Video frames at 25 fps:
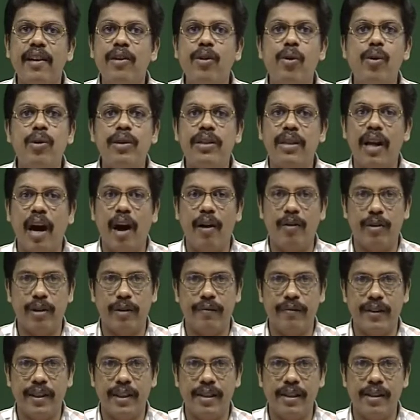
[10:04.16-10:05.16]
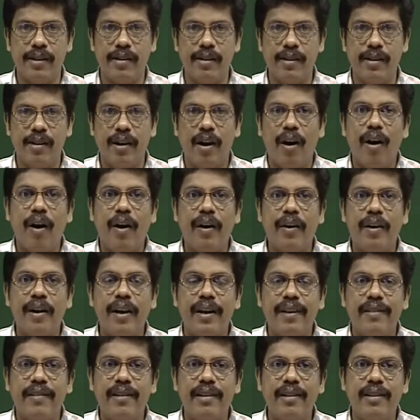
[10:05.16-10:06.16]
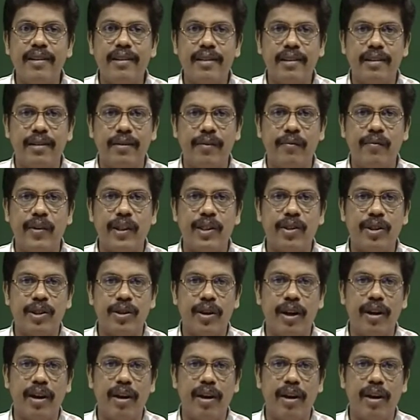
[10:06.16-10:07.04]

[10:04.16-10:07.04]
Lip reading: goes out of it, or there is which